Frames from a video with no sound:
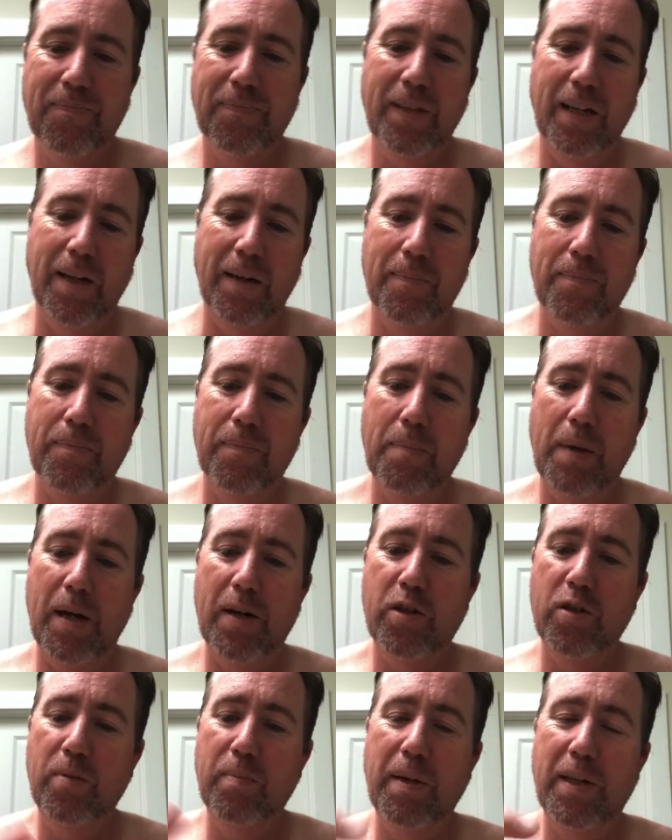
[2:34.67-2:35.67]
you know,
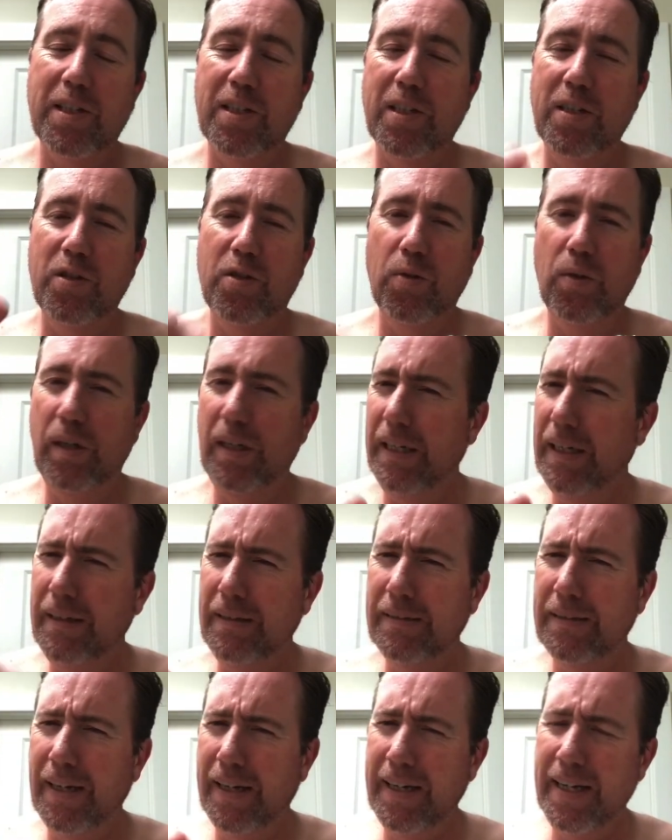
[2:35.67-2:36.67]
better too much than too
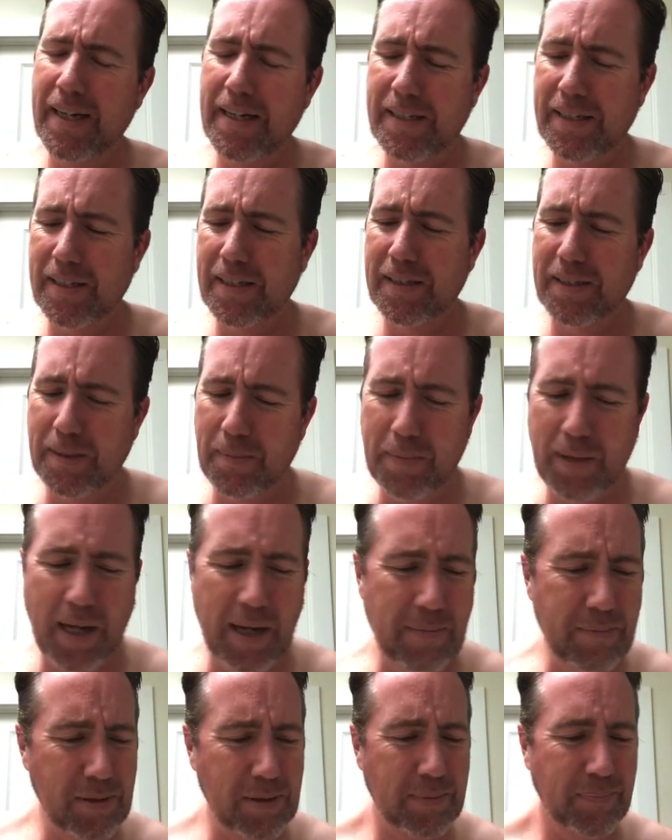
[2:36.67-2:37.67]
little, I guess,
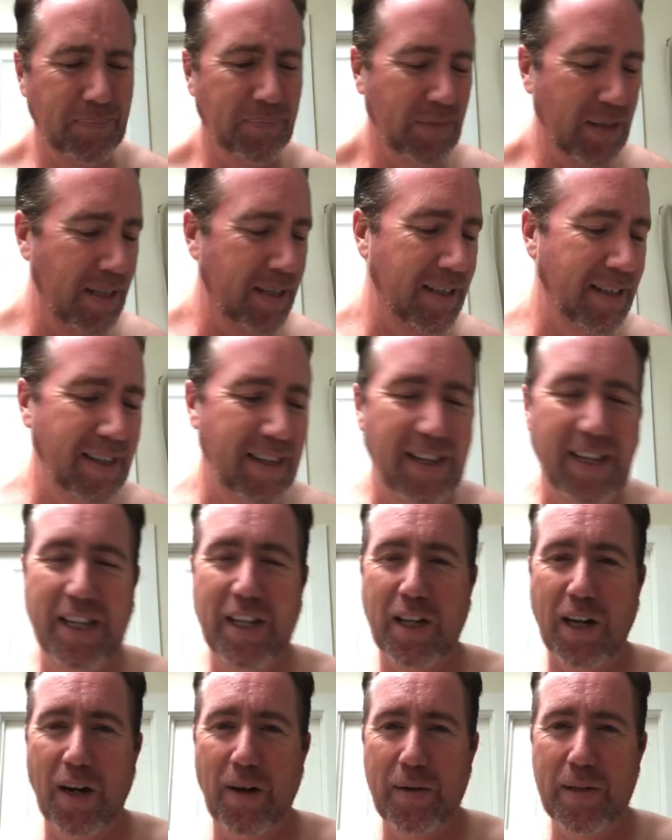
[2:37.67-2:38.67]
sometimes.
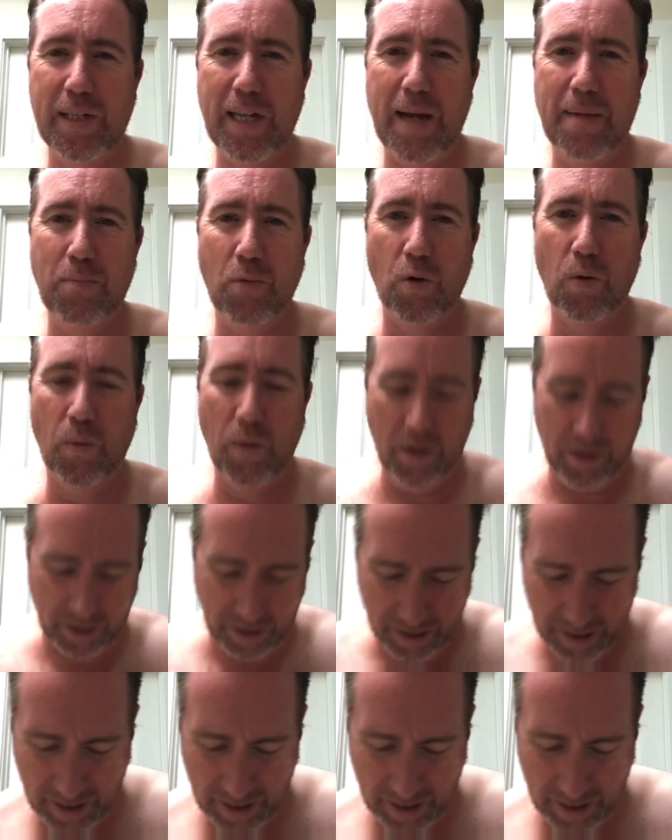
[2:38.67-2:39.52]
You can always add more water.